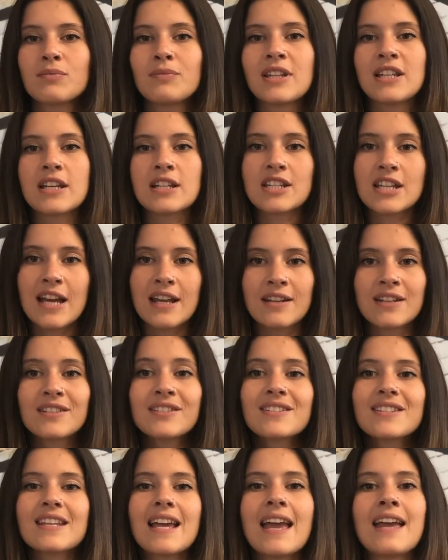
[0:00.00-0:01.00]
media
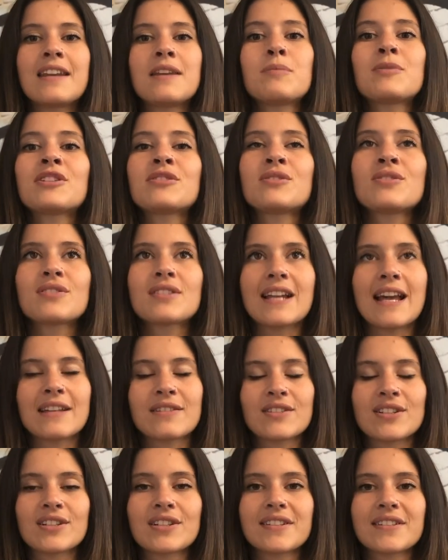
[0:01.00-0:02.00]
channels and email
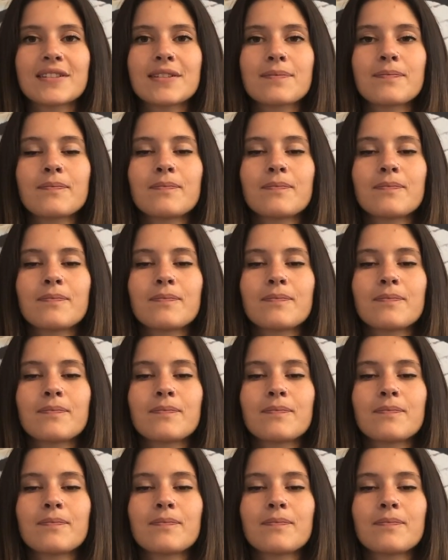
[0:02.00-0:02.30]
newsletters.